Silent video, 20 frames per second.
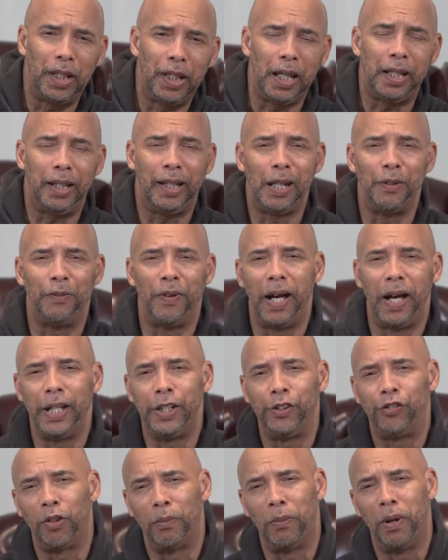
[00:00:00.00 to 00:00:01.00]
taking
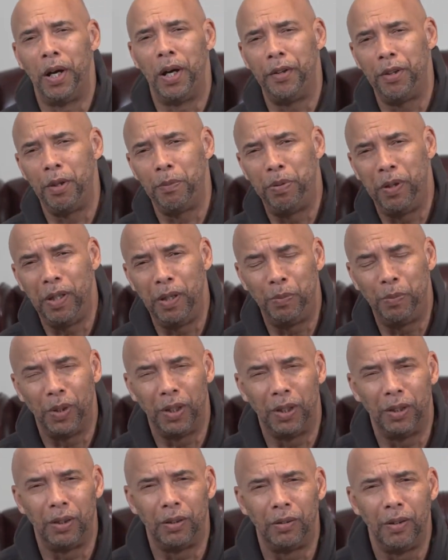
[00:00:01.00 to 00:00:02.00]
advice from other
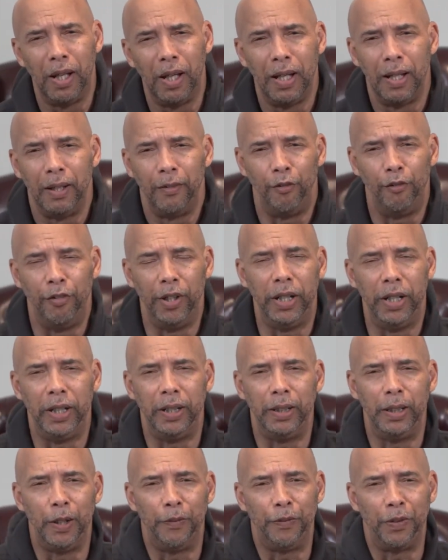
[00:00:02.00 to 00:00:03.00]
people,
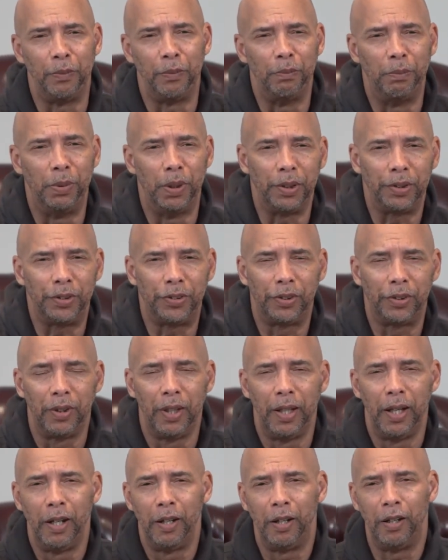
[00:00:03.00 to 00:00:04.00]
reading different books,
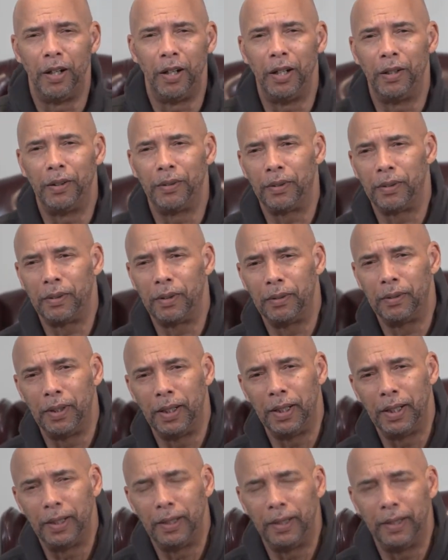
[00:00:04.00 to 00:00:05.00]
uh,
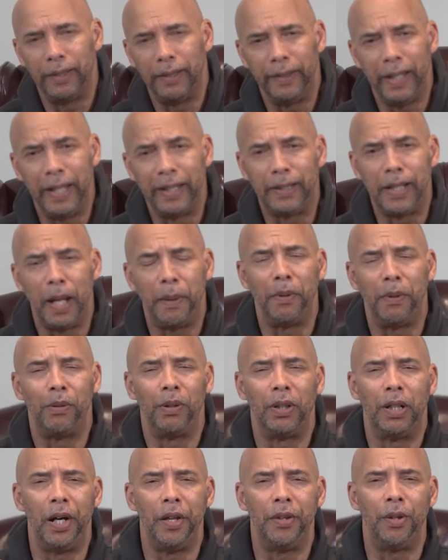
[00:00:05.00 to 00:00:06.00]
uh, uh, and coming up
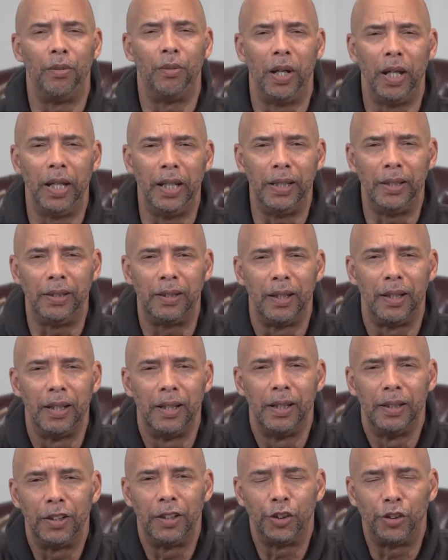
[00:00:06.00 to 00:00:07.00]
with other ways
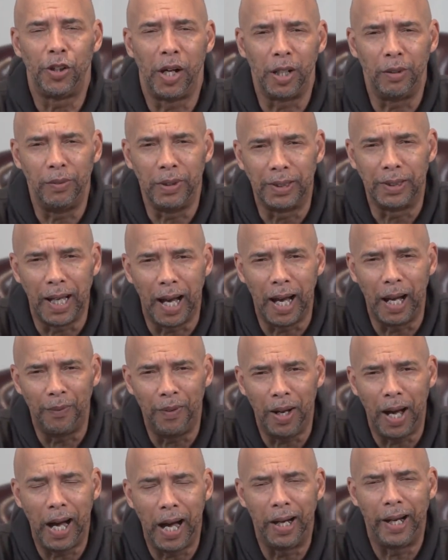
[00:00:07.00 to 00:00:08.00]
to try to
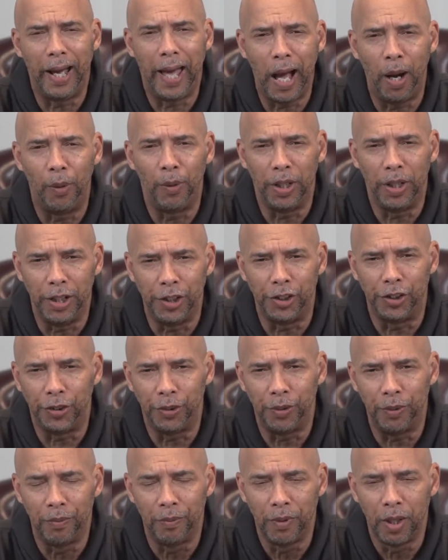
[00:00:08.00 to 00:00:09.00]
resolve our, our
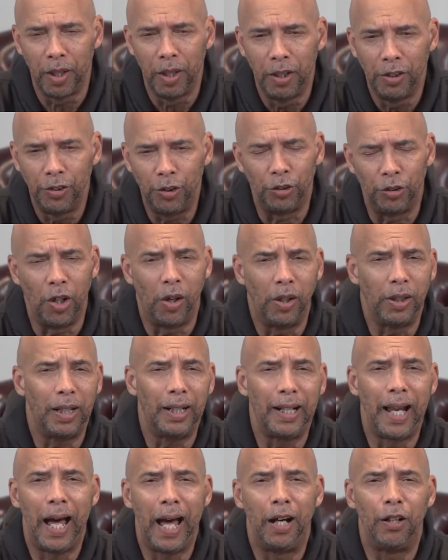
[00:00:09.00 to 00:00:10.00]
issue. So don't
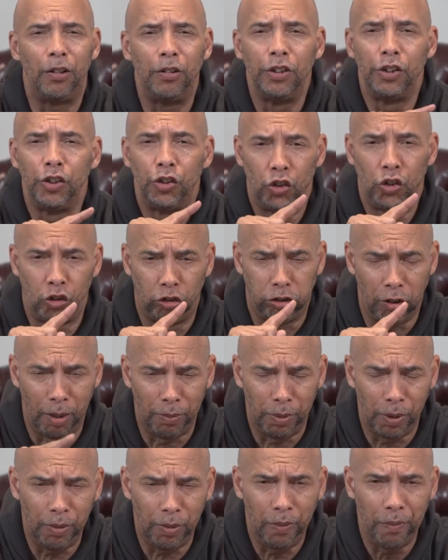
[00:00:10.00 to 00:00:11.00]
allow
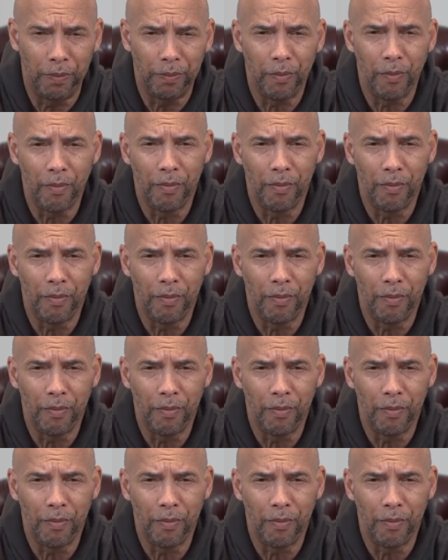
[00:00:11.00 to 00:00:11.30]
trouble,